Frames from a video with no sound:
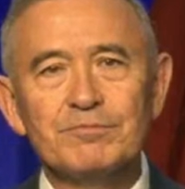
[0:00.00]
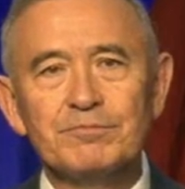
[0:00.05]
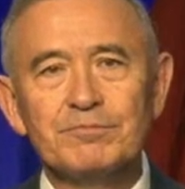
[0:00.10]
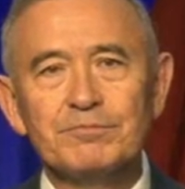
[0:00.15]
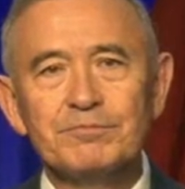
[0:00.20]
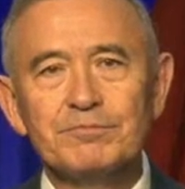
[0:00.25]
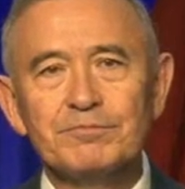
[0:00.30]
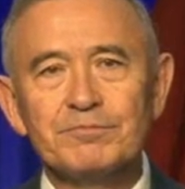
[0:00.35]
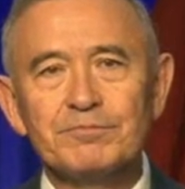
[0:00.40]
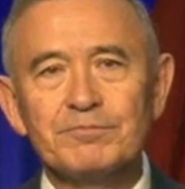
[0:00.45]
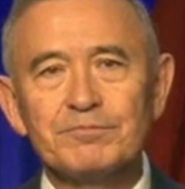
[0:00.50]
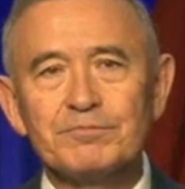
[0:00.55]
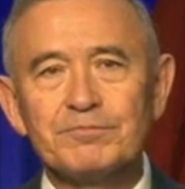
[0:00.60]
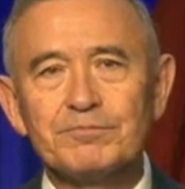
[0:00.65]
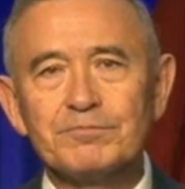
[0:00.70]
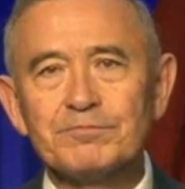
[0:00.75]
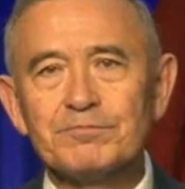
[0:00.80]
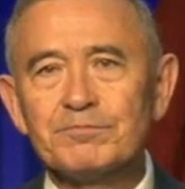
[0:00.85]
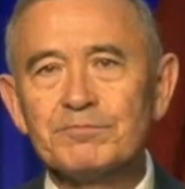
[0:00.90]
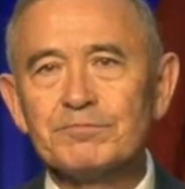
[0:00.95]

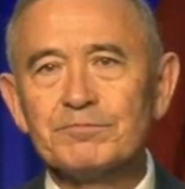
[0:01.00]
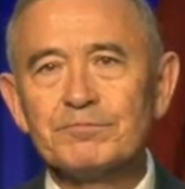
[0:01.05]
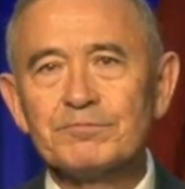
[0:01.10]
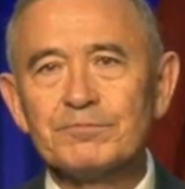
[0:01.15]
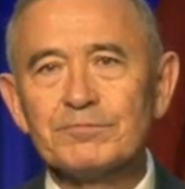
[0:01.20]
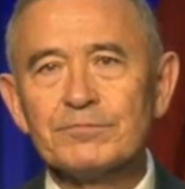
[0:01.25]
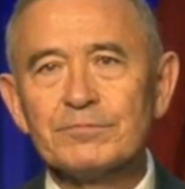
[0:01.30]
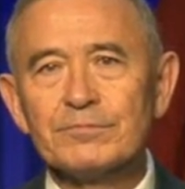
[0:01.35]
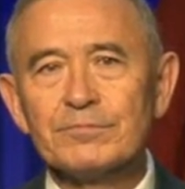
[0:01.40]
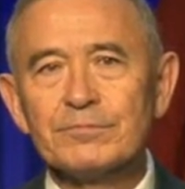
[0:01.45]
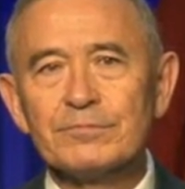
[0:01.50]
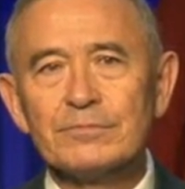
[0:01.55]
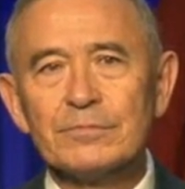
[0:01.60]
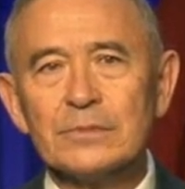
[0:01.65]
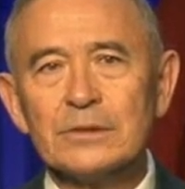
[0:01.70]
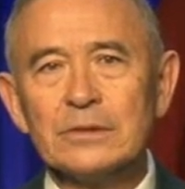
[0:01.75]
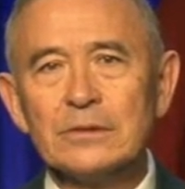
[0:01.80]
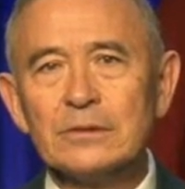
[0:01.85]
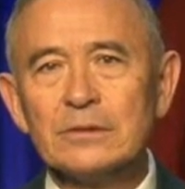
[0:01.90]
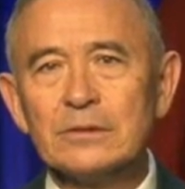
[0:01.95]

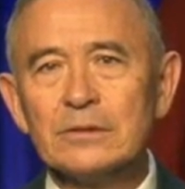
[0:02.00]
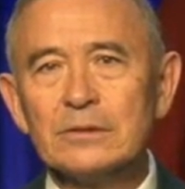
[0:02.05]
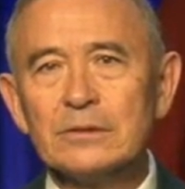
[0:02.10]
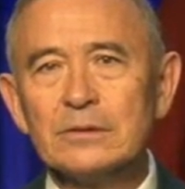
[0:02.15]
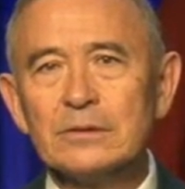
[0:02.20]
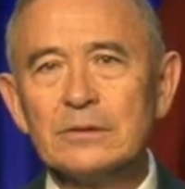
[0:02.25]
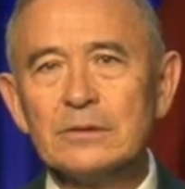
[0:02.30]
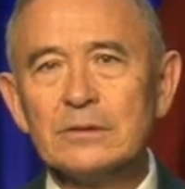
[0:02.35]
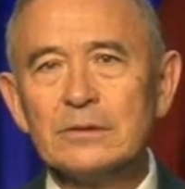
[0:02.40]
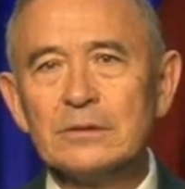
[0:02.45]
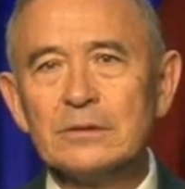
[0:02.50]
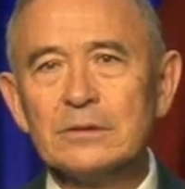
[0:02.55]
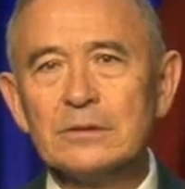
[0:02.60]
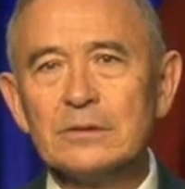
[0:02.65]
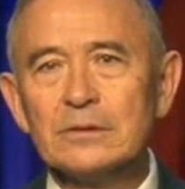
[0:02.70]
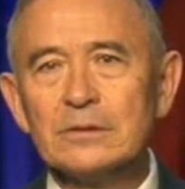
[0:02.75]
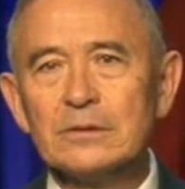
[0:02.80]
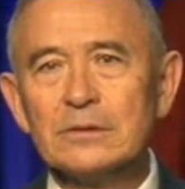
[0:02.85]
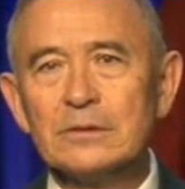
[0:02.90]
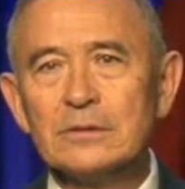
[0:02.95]

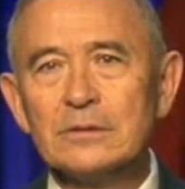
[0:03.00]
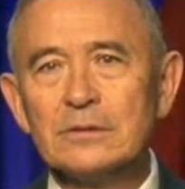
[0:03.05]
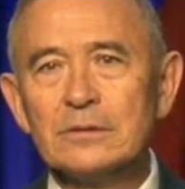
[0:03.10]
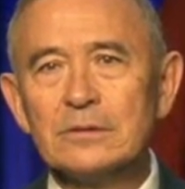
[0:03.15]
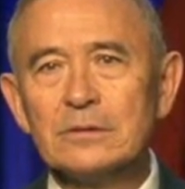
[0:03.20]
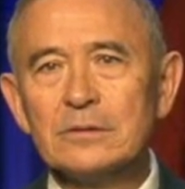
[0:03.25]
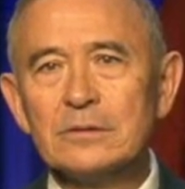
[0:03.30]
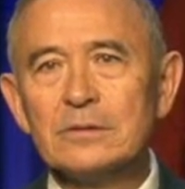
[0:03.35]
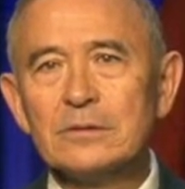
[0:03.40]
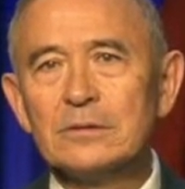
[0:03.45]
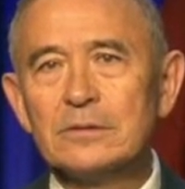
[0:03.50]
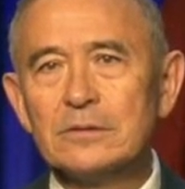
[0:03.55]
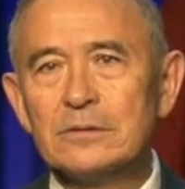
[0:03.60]
No one is speaking in this clip.